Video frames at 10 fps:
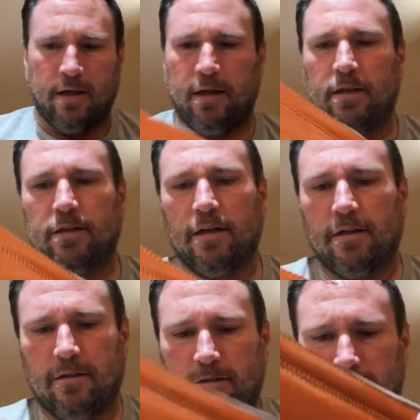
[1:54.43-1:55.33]
And
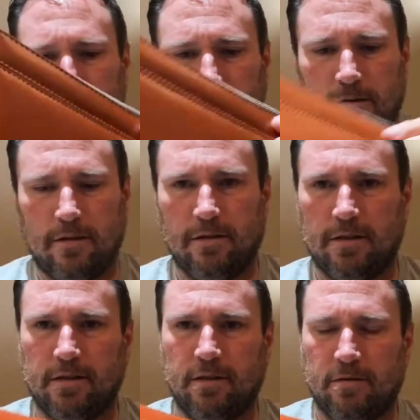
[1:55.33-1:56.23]
it's
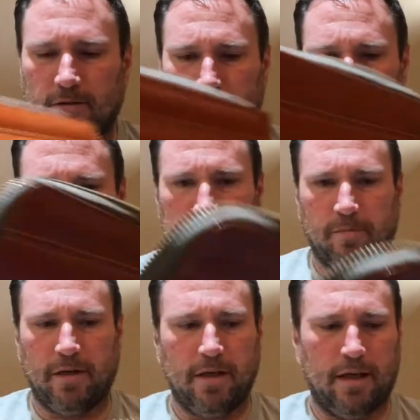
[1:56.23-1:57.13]

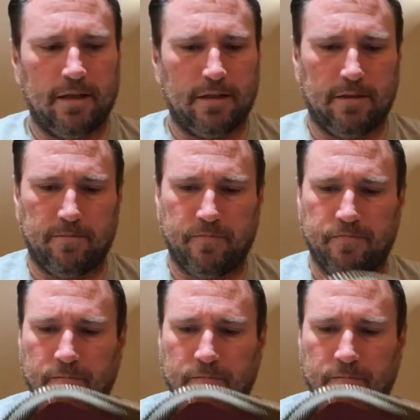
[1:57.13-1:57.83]
unzip it. And